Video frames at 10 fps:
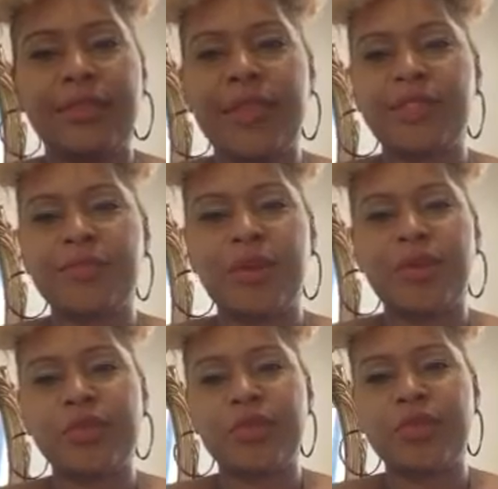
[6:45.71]
they
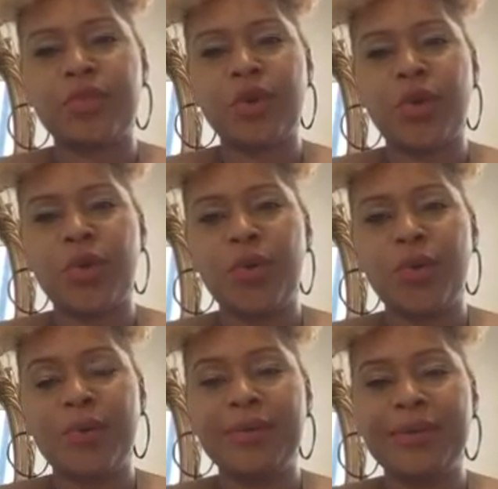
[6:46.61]
smell
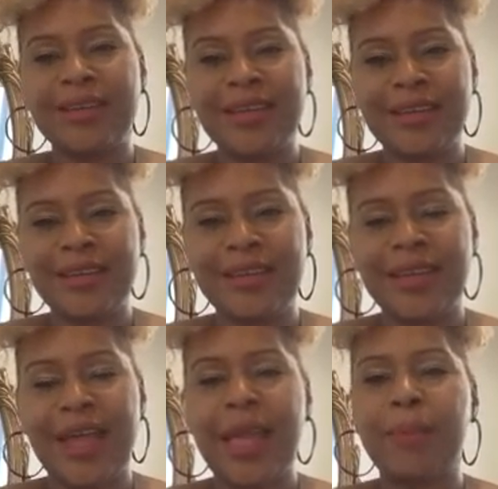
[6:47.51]
so
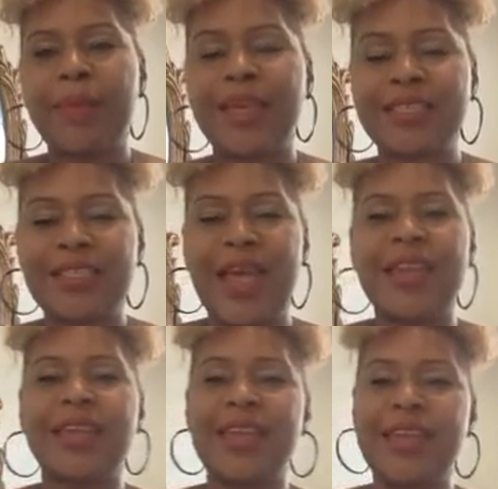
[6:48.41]
good. I am
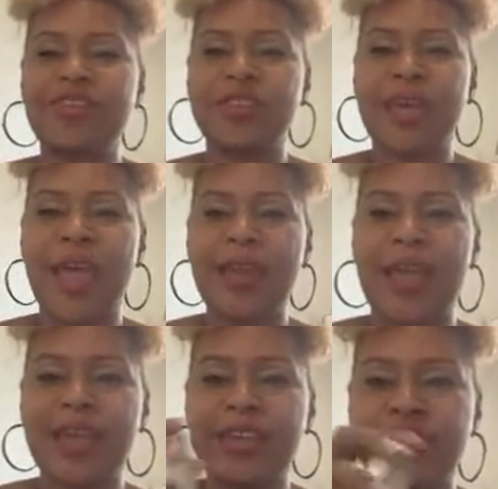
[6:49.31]
excited. Each night
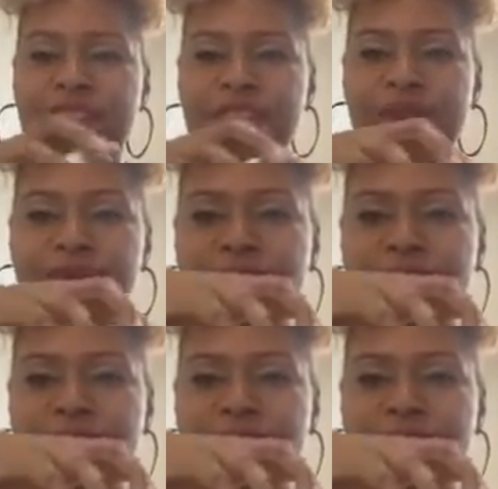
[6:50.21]
I continue